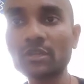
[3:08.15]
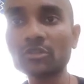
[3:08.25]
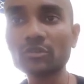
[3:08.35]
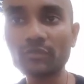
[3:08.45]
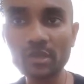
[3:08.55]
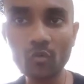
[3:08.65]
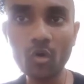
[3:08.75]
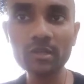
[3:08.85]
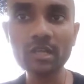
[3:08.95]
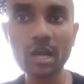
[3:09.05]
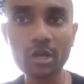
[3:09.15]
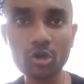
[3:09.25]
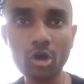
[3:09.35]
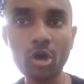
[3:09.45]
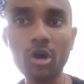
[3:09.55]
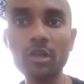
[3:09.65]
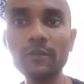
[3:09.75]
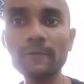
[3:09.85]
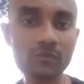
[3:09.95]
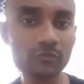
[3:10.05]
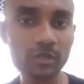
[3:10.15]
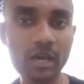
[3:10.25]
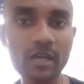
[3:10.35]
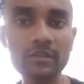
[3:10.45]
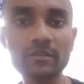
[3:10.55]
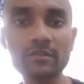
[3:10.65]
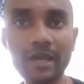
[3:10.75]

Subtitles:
So we want a call for our